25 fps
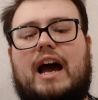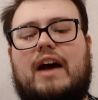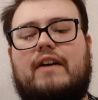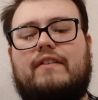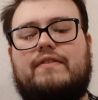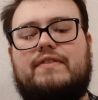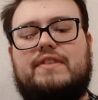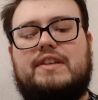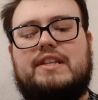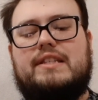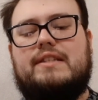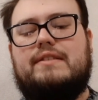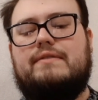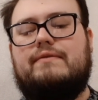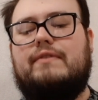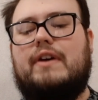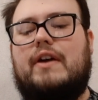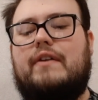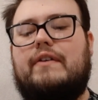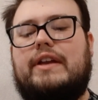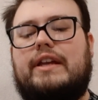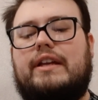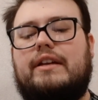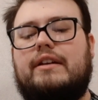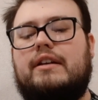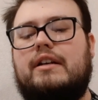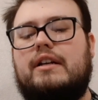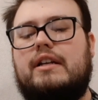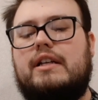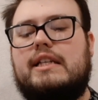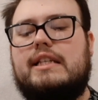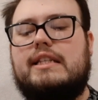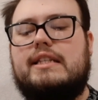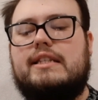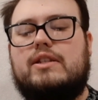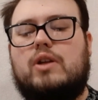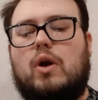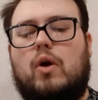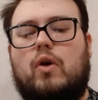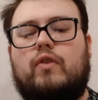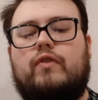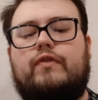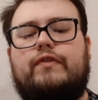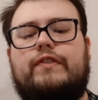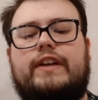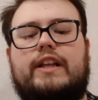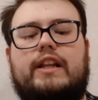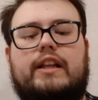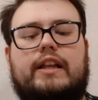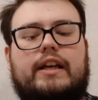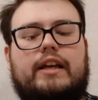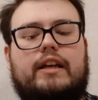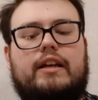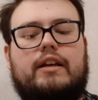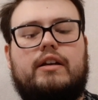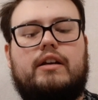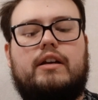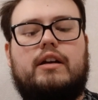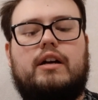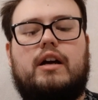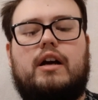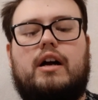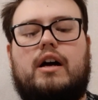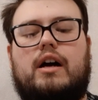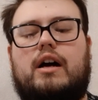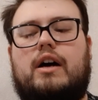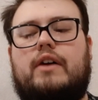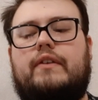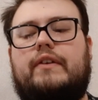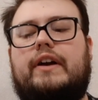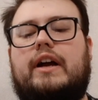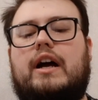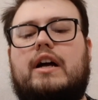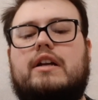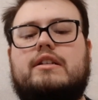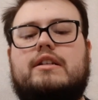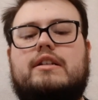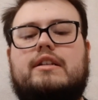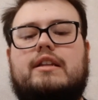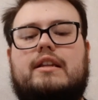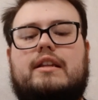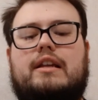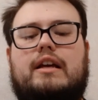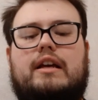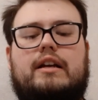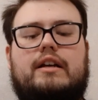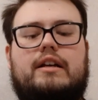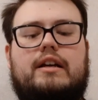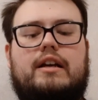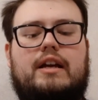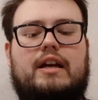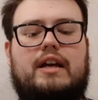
this very strong feeling regarding that, like,